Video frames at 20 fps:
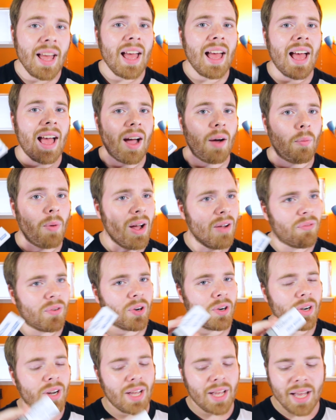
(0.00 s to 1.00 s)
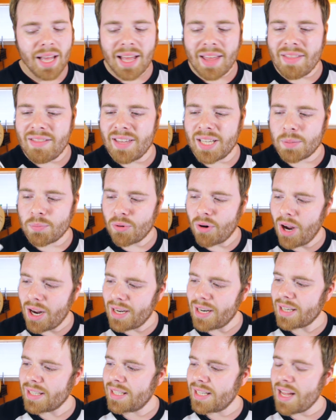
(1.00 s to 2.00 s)
However, this
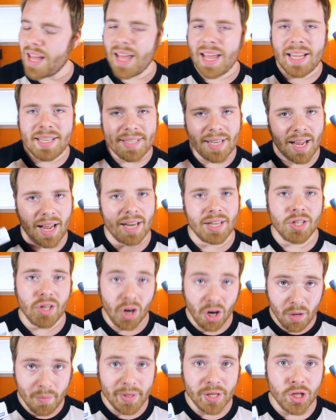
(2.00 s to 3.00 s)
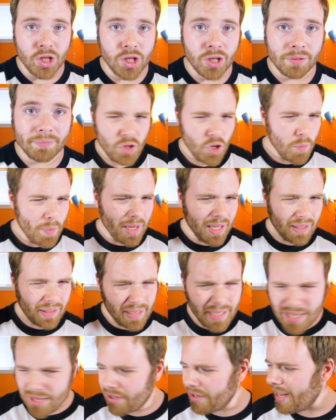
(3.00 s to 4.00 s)
product is hot garbage. To be
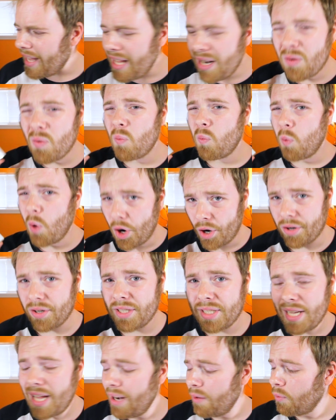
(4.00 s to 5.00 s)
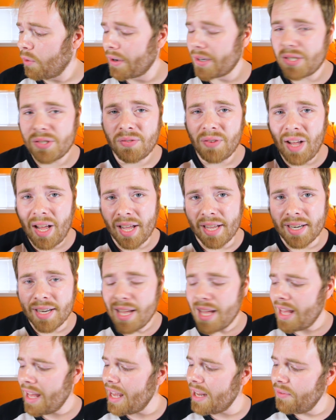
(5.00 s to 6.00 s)
clear, it works. It works fine.
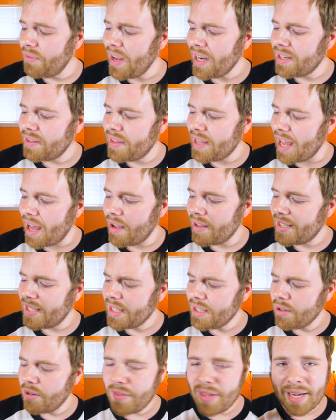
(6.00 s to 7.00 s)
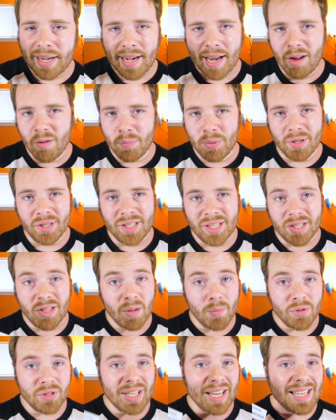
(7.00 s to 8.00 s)
In fact, the signal that it outputs is
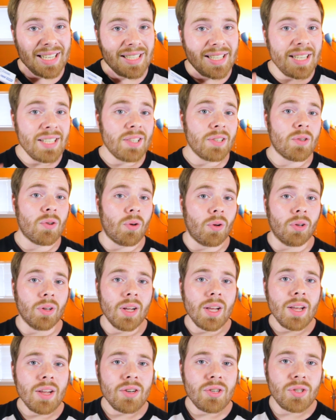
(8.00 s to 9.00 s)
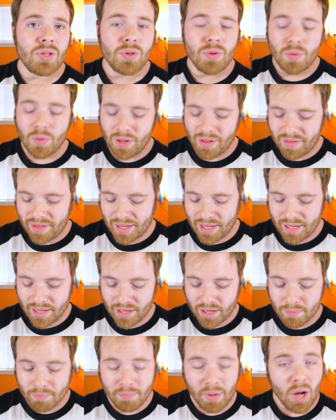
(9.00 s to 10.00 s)
almost identical to the
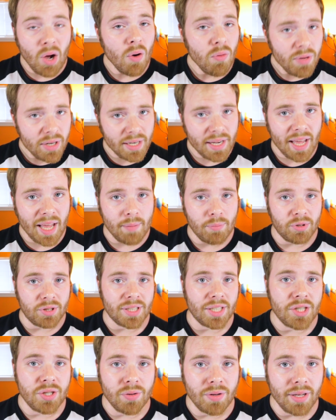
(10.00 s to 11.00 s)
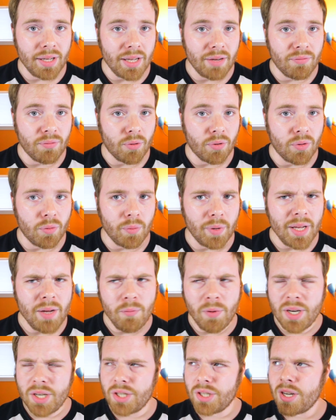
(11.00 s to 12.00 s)
component cables that you can get for the Wii,
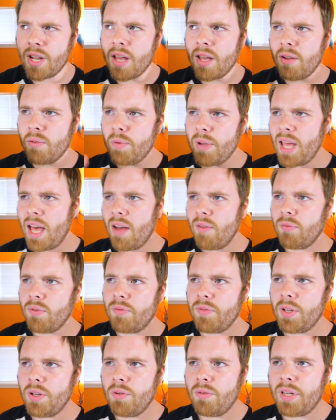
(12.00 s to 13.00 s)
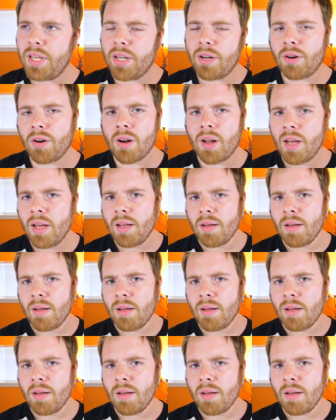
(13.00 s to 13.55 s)
which we have reviewed here